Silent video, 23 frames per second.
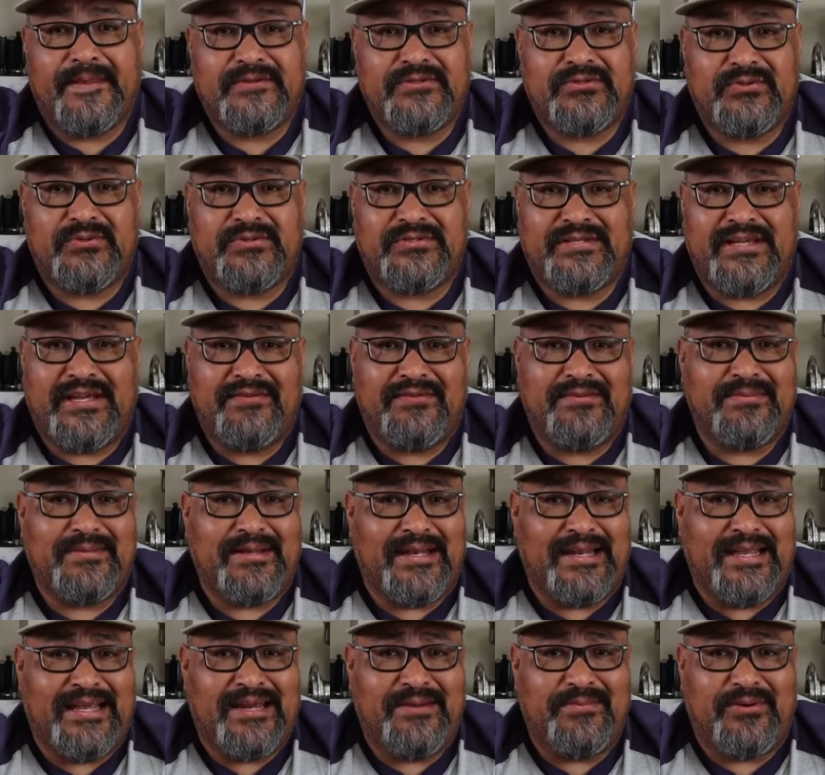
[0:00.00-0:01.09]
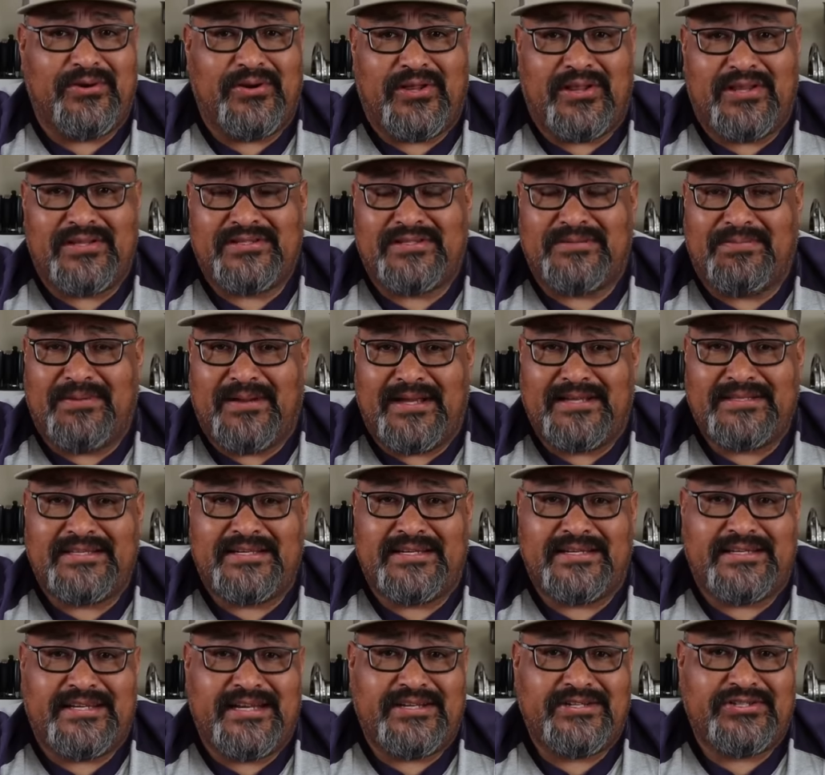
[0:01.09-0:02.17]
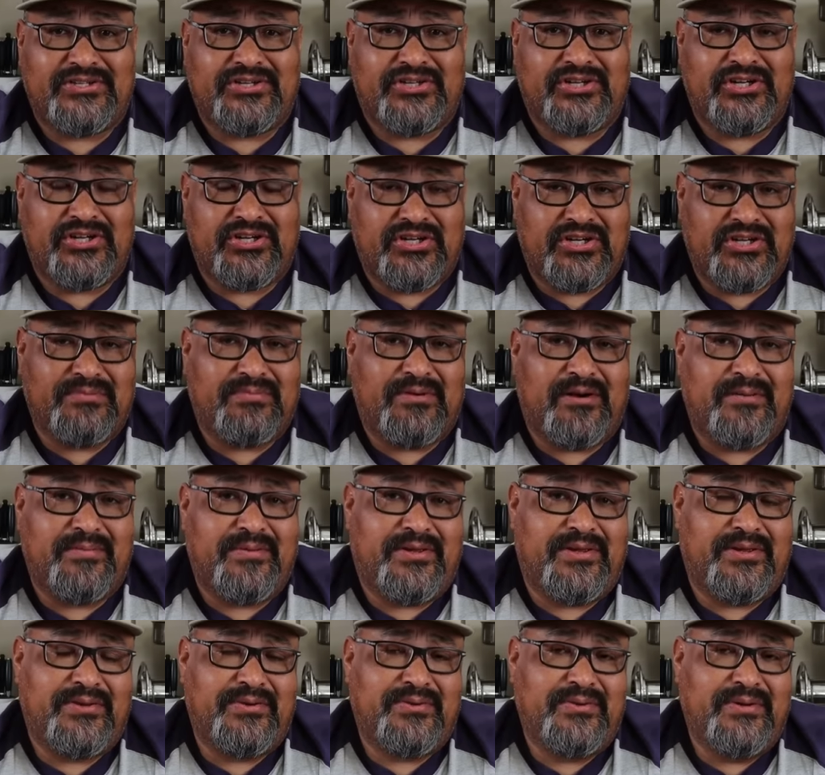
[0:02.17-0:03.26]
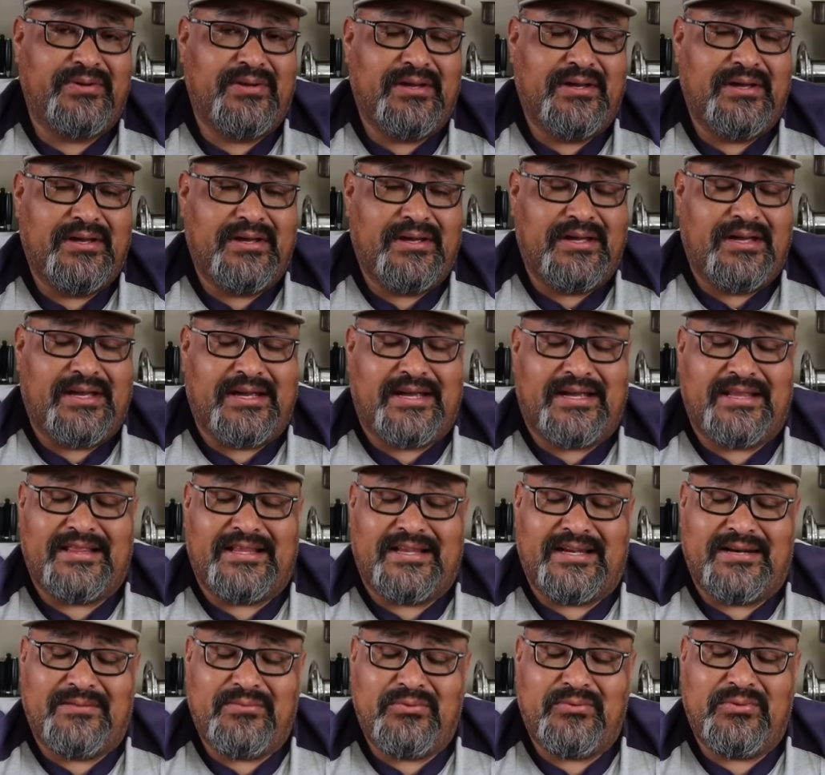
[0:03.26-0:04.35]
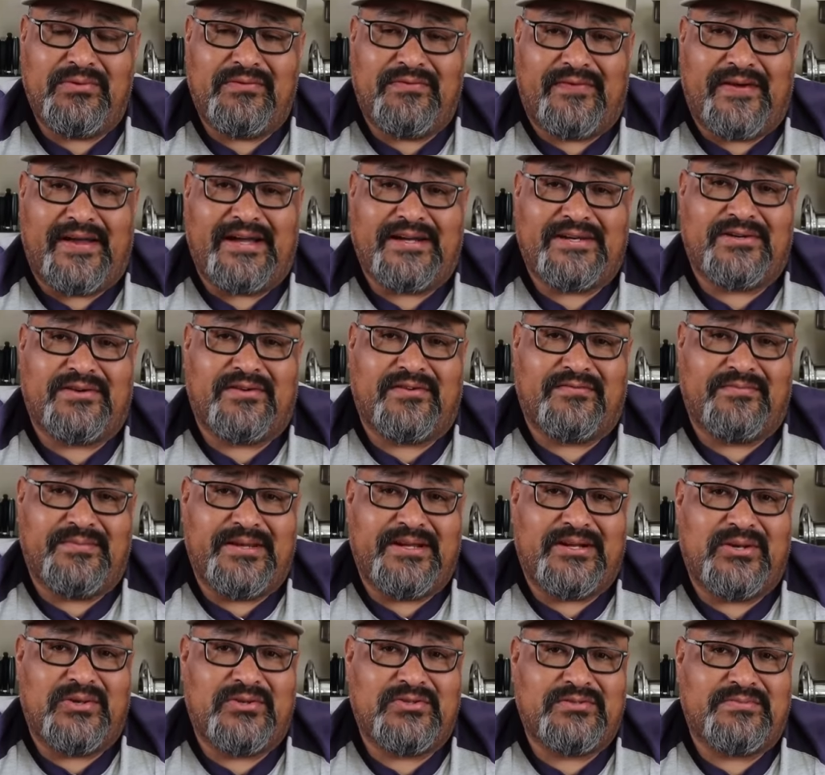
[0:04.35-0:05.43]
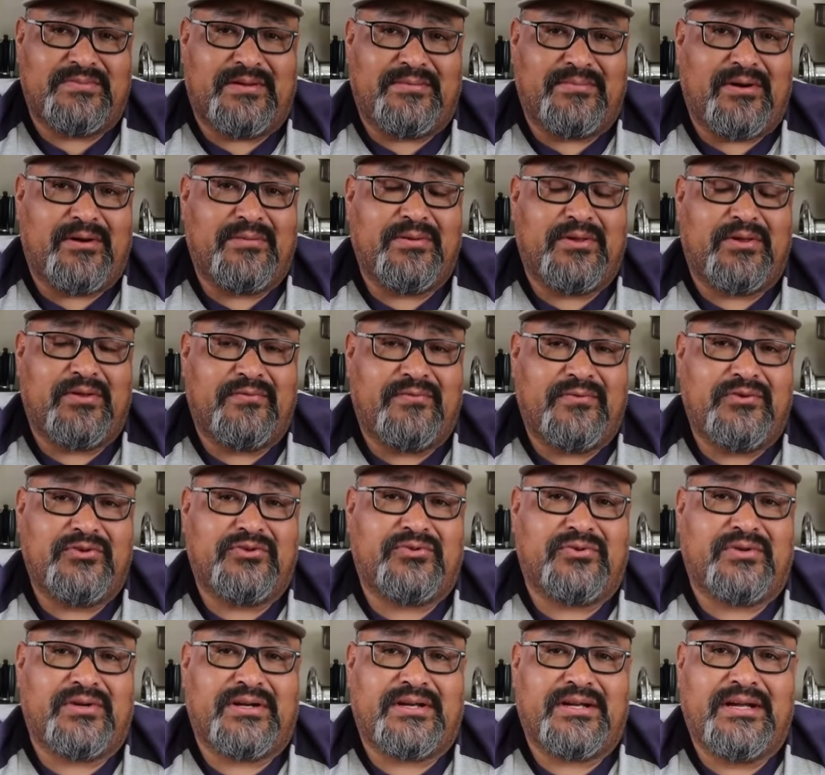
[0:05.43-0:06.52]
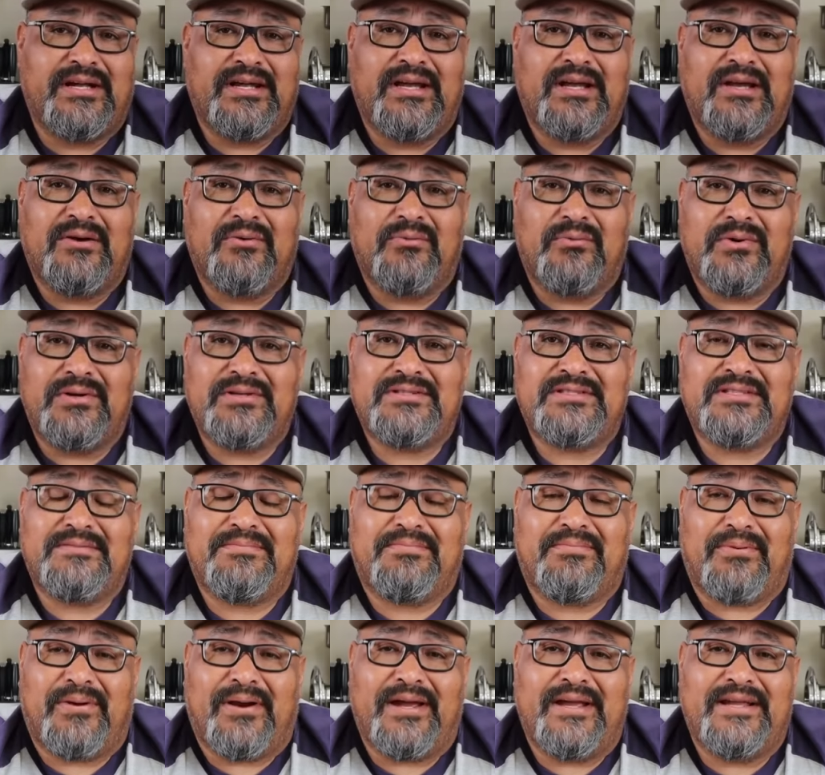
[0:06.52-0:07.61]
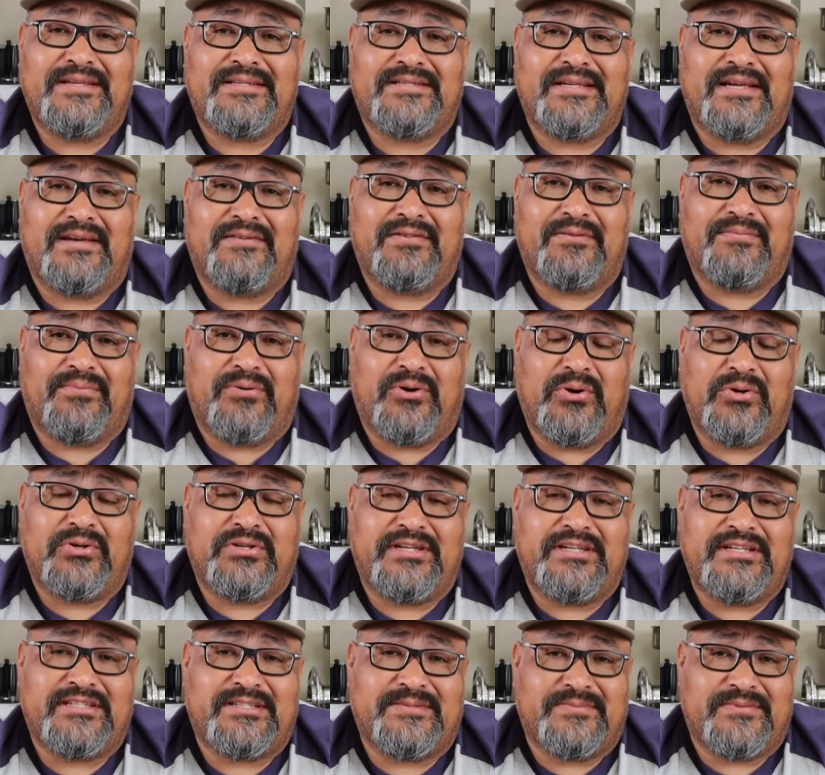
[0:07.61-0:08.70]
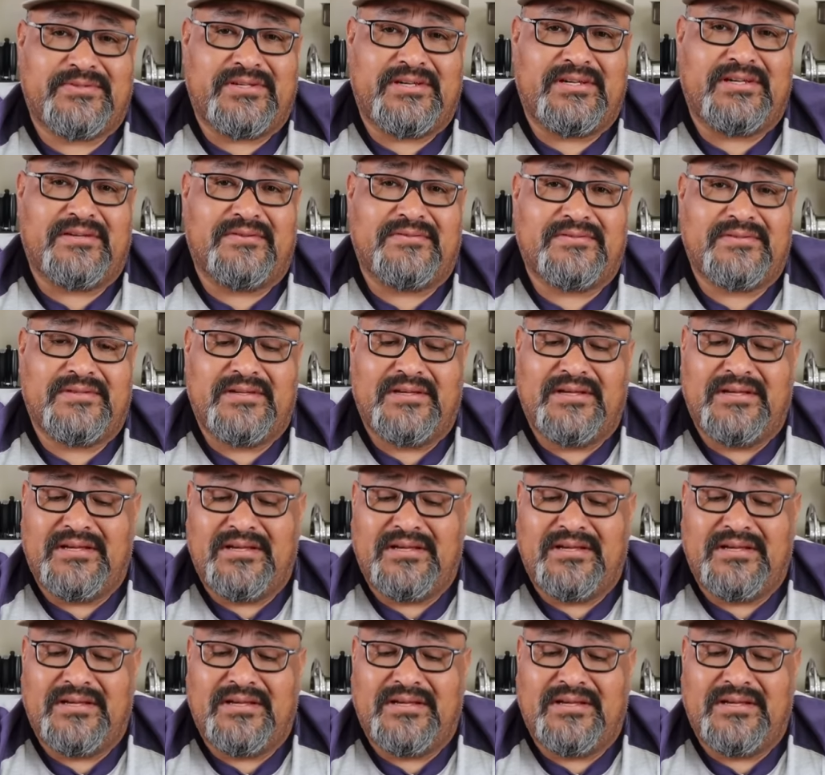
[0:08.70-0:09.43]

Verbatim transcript: So aside from the labor and all the supplies that it takes to cook good barbecue, again, the number one factor of me closing my barbecue food truck was the price of the proteins themselves.